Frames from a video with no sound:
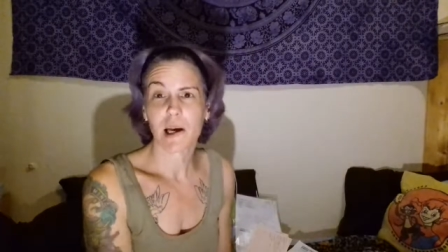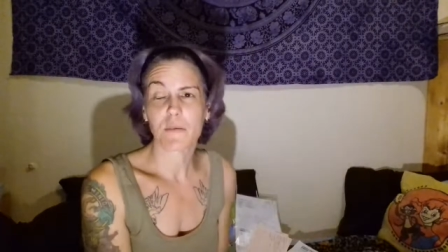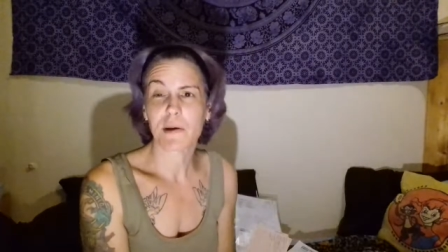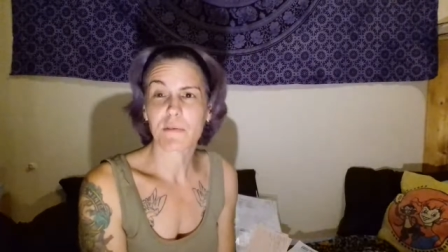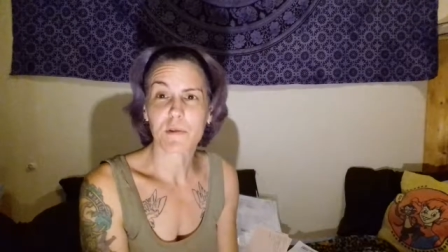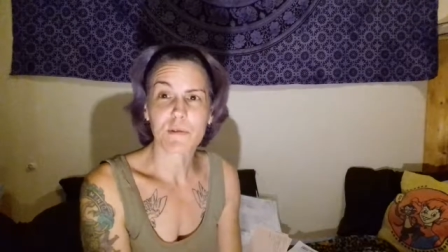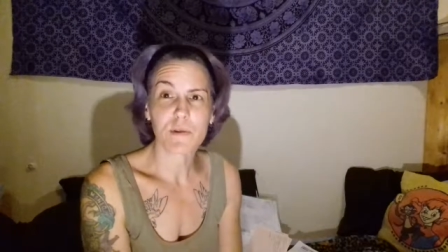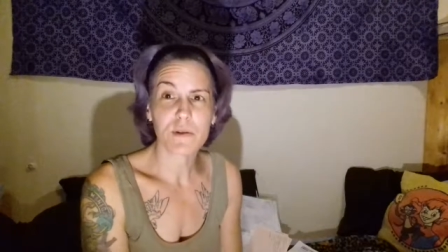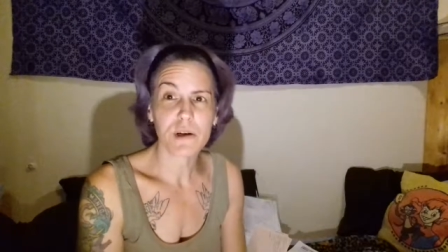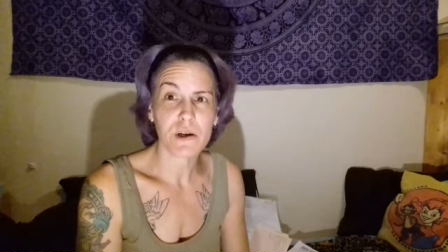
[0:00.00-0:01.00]
I wait for a
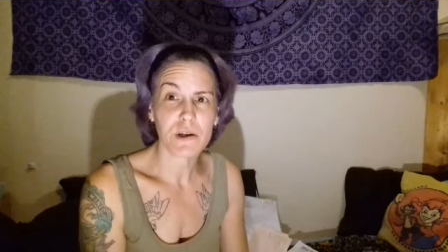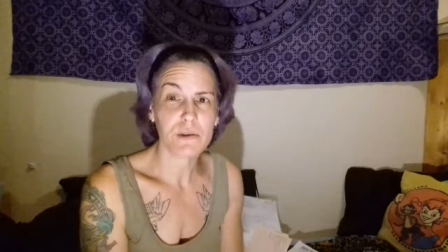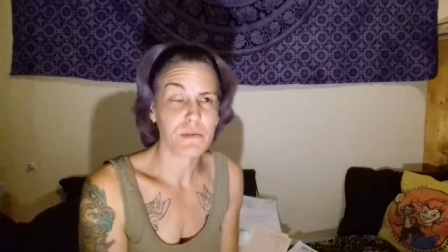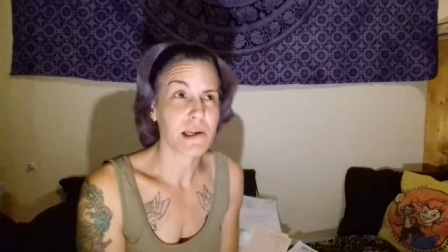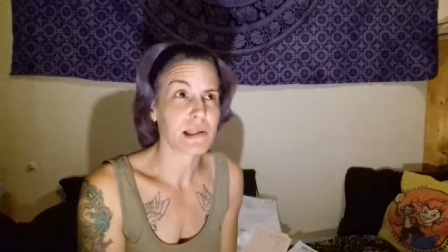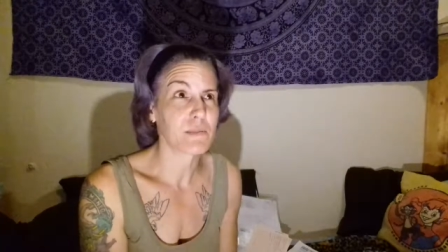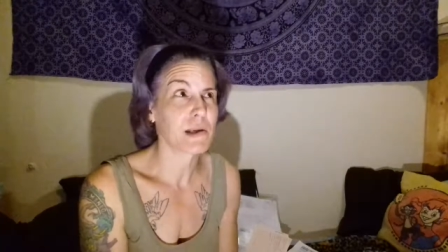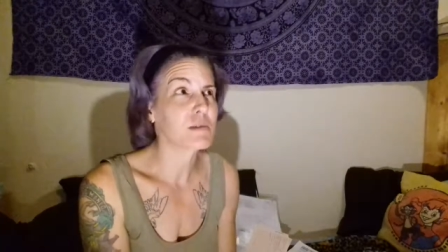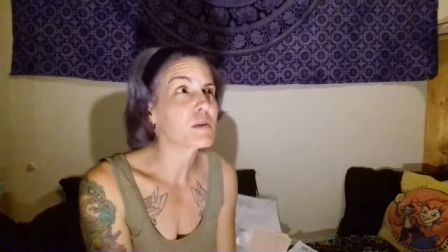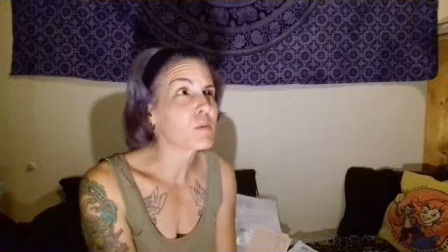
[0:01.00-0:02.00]
phone call, wait to
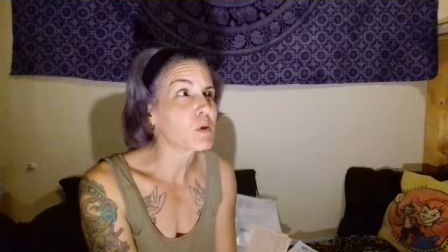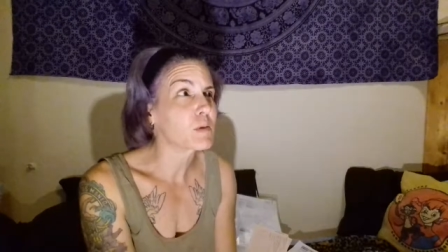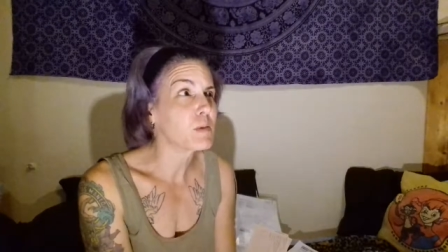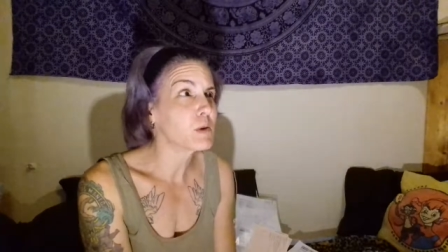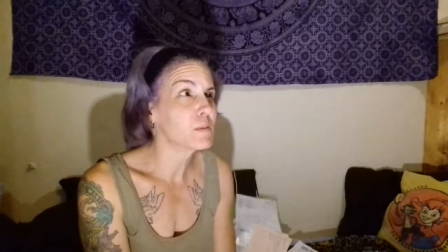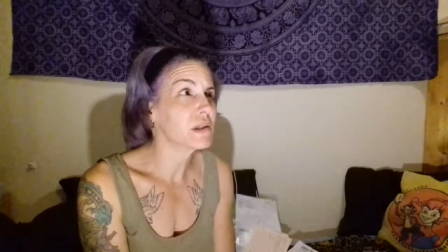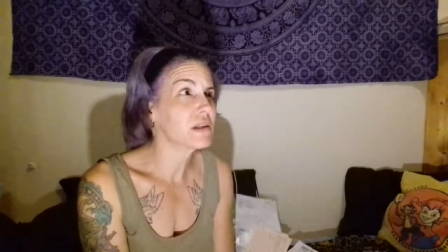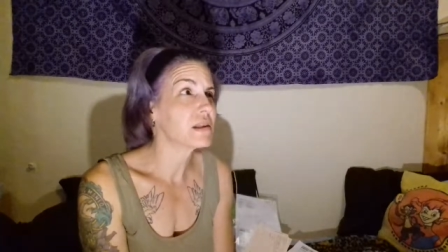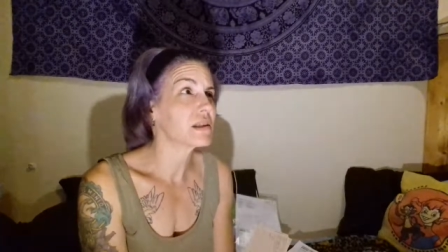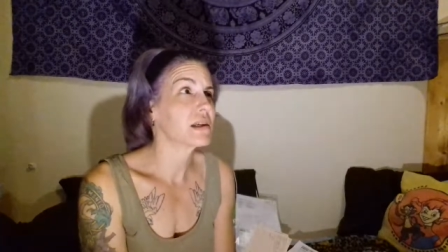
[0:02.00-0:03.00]
make some more
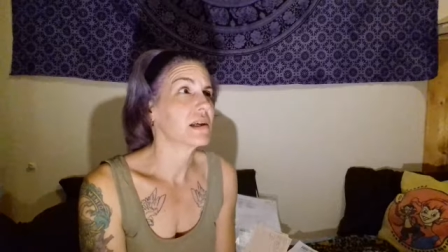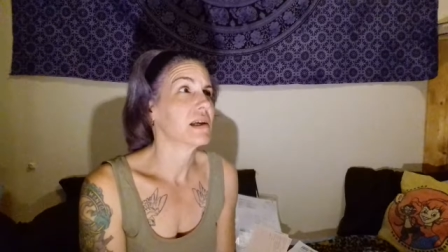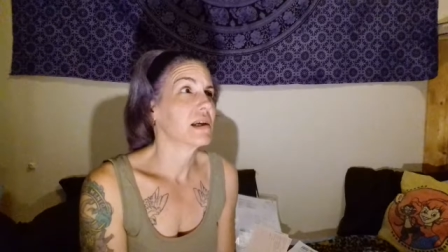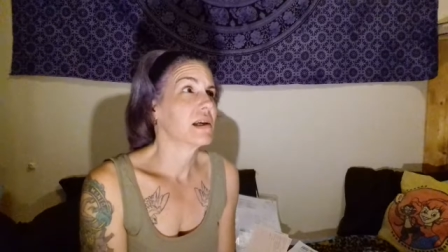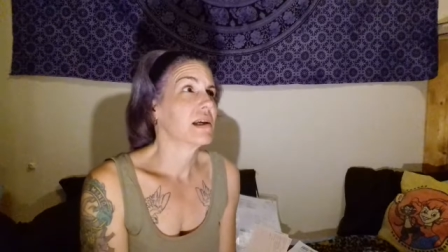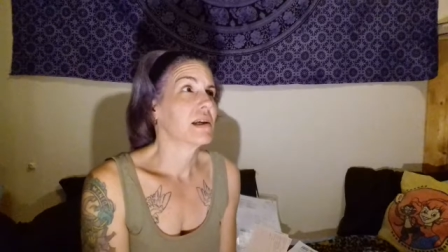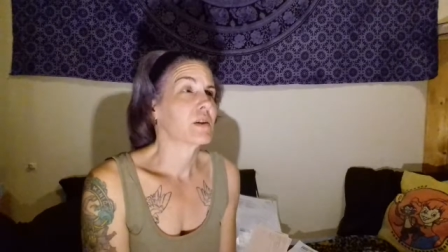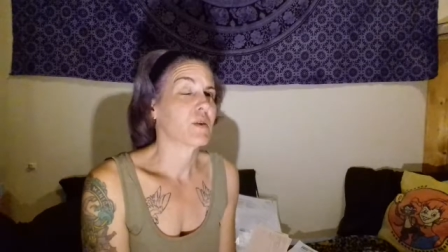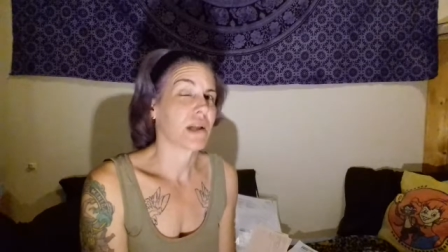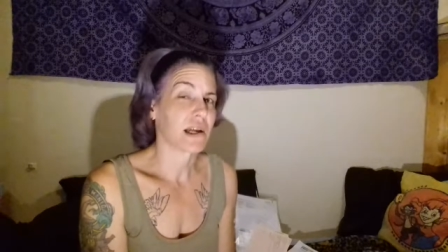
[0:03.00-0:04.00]
appointments,
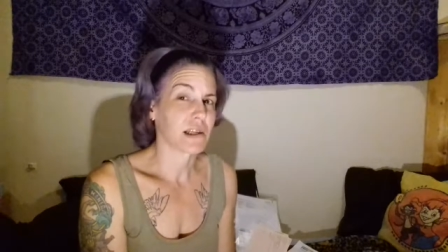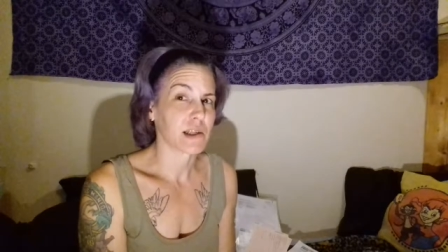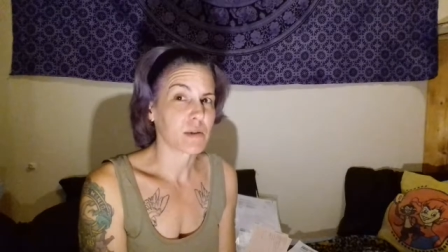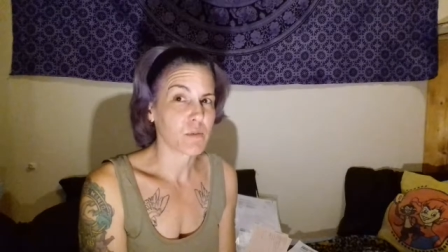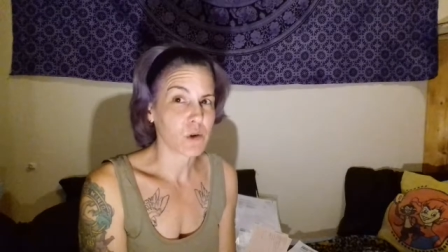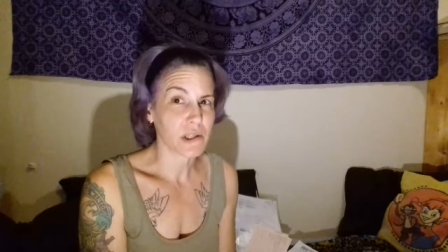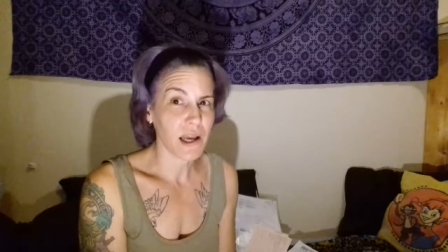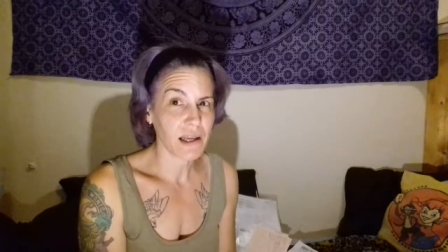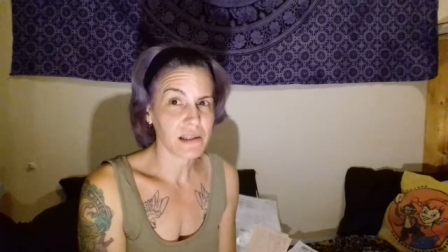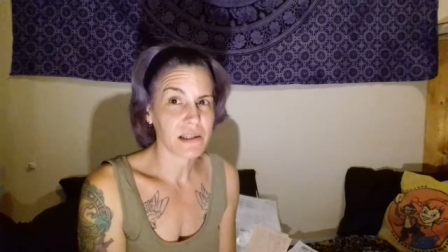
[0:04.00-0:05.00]
go down and get some more
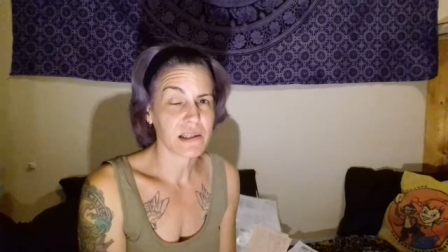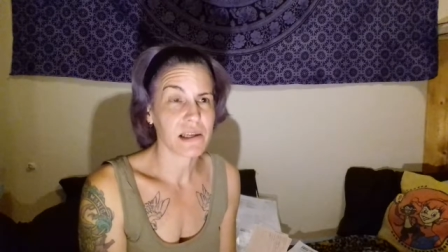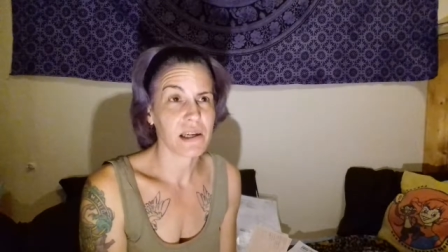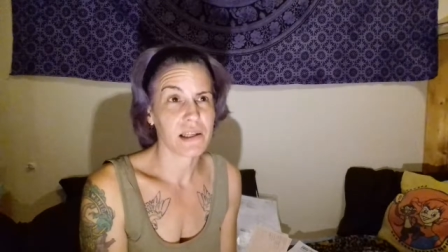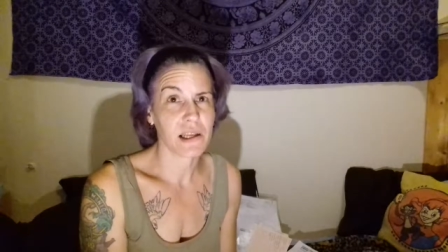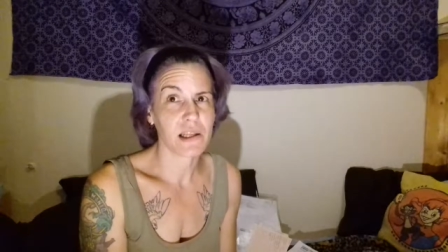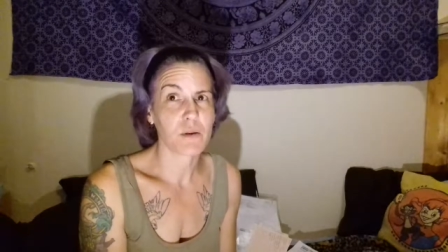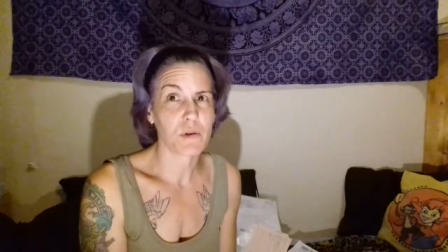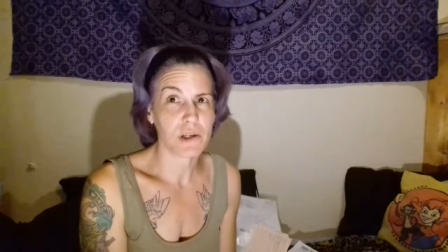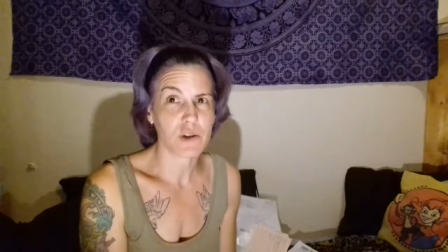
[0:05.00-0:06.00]
tests, and then they
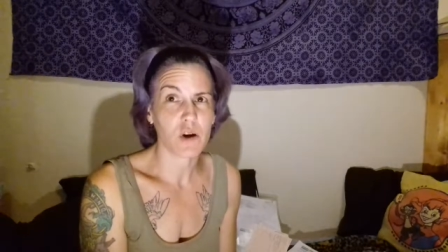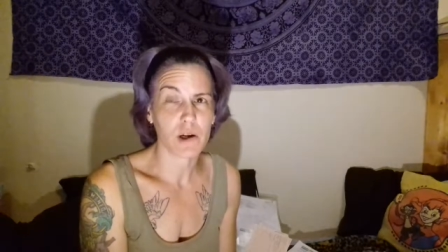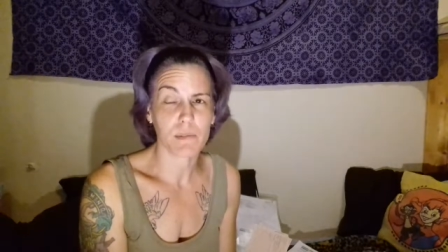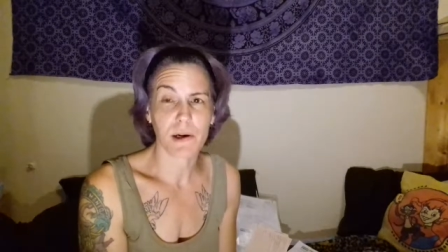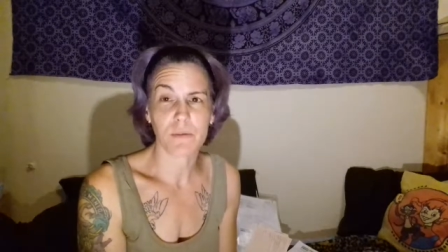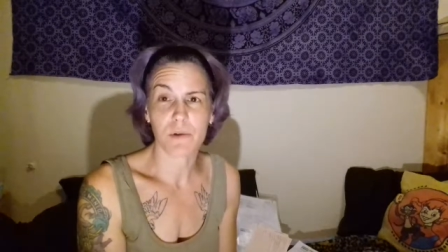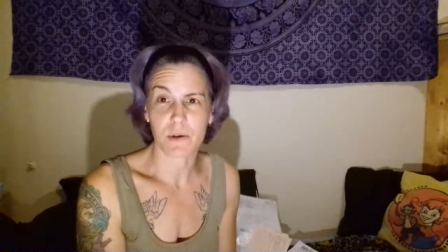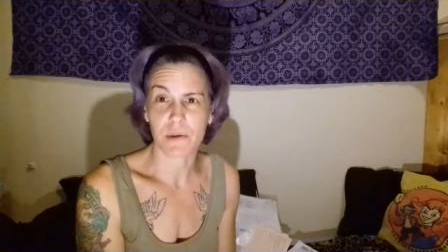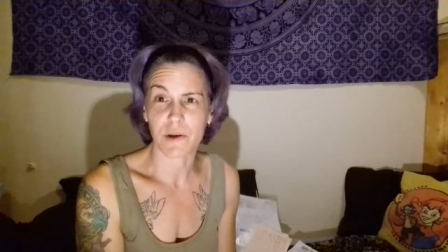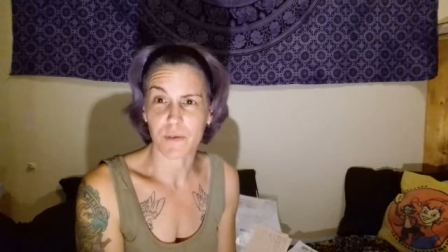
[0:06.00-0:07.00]
want to talk about
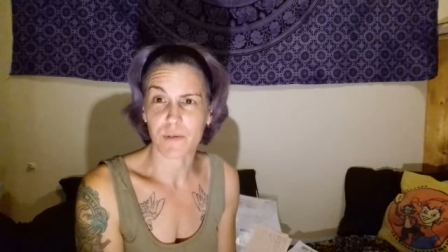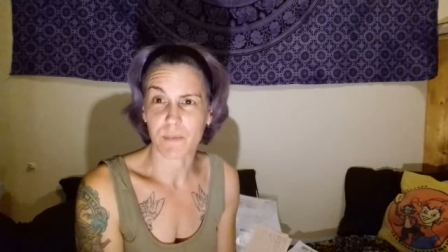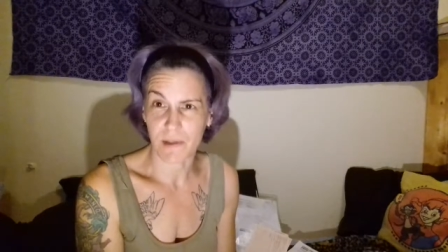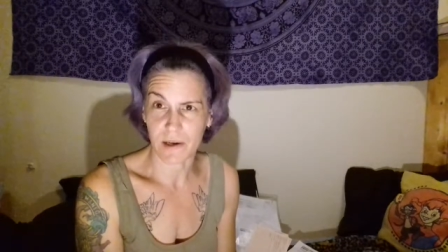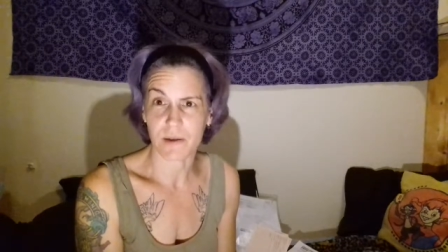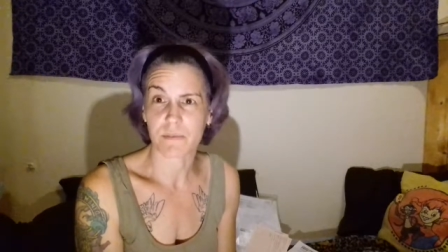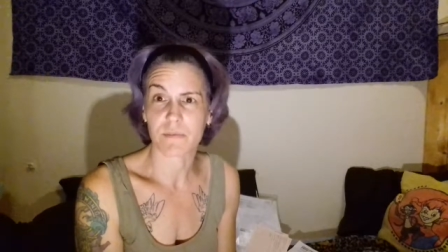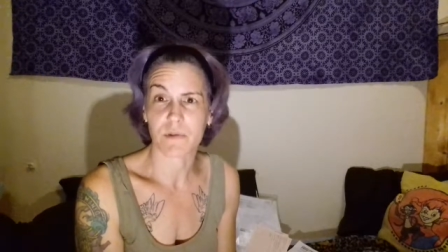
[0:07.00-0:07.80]
where we go from there.